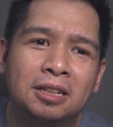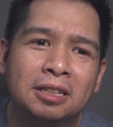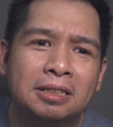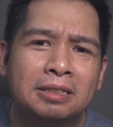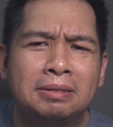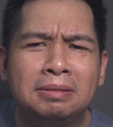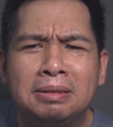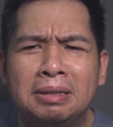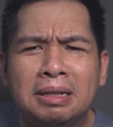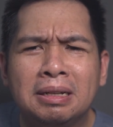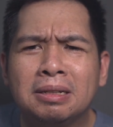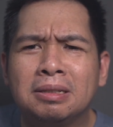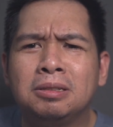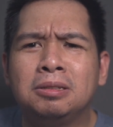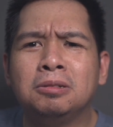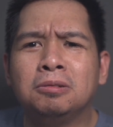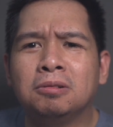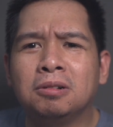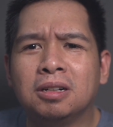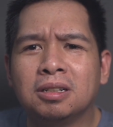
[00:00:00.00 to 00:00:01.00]
stick
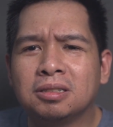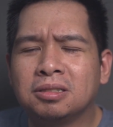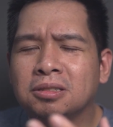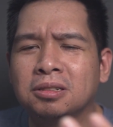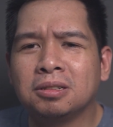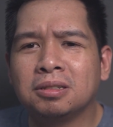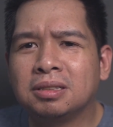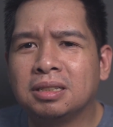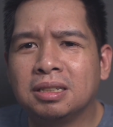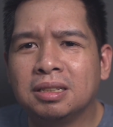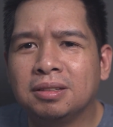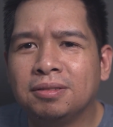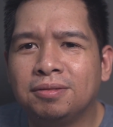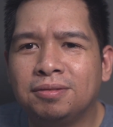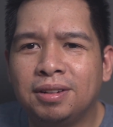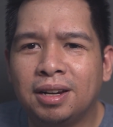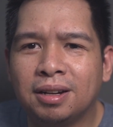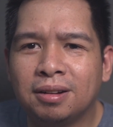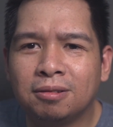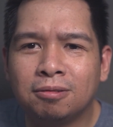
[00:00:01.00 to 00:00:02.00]
to a
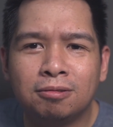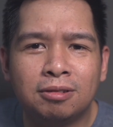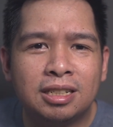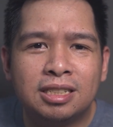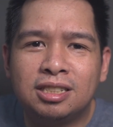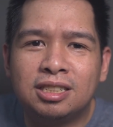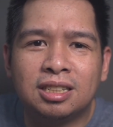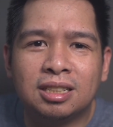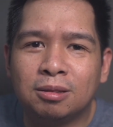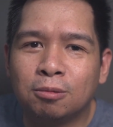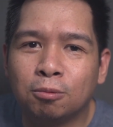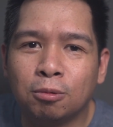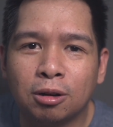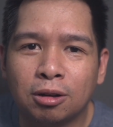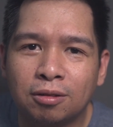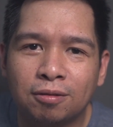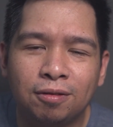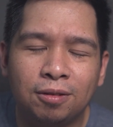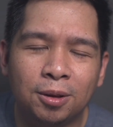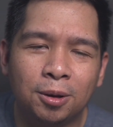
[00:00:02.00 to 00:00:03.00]
certain rigid
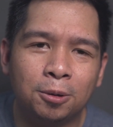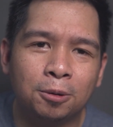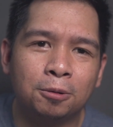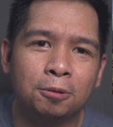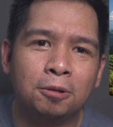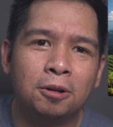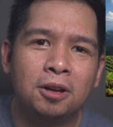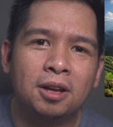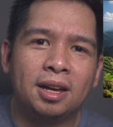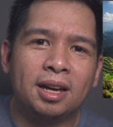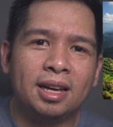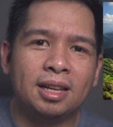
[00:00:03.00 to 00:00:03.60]
workflow